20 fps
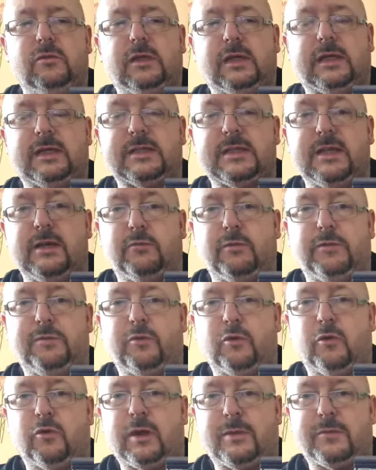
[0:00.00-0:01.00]
like I say, we've
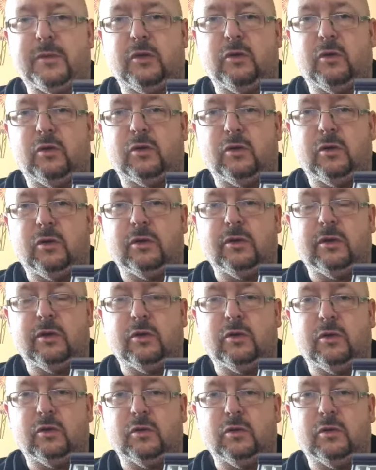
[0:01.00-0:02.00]
programmed the
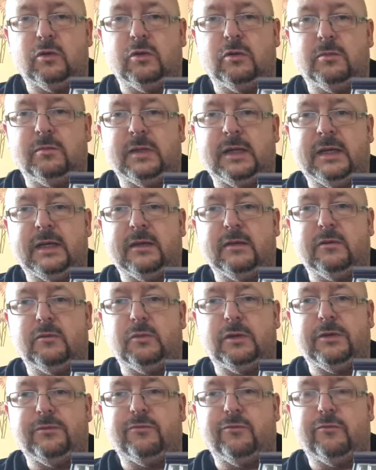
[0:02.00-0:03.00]
logo number.
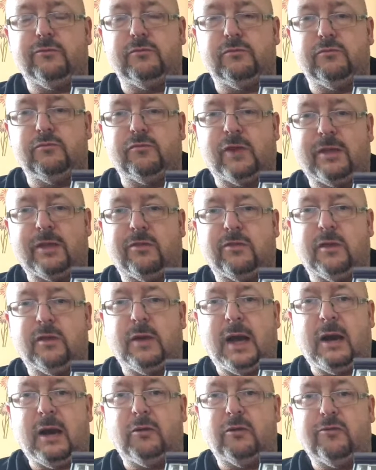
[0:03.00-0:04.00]
We've run
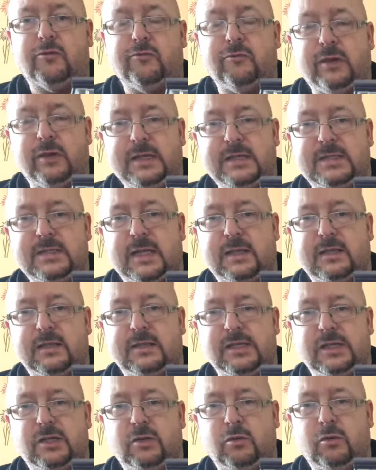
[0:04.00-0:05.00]
through how to reset the
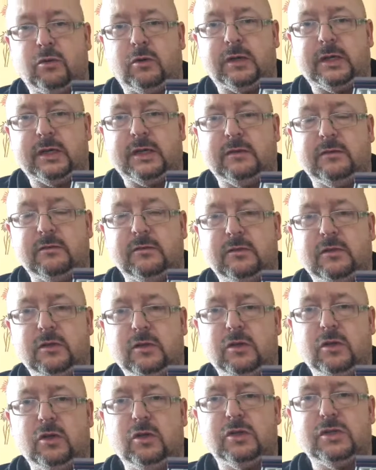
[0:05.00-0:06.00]
decoder.
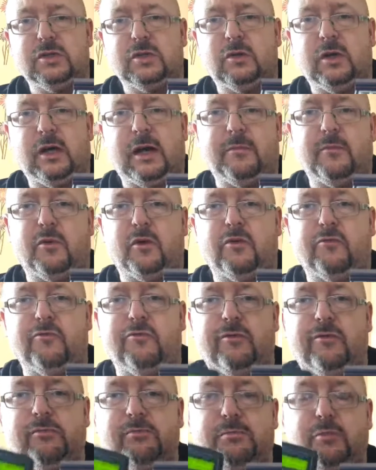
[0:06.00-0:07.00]
So I'm going
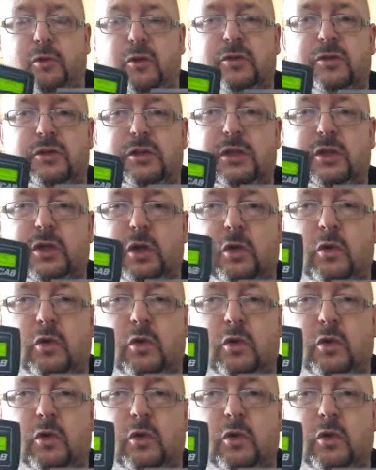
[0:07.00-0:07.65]
to put the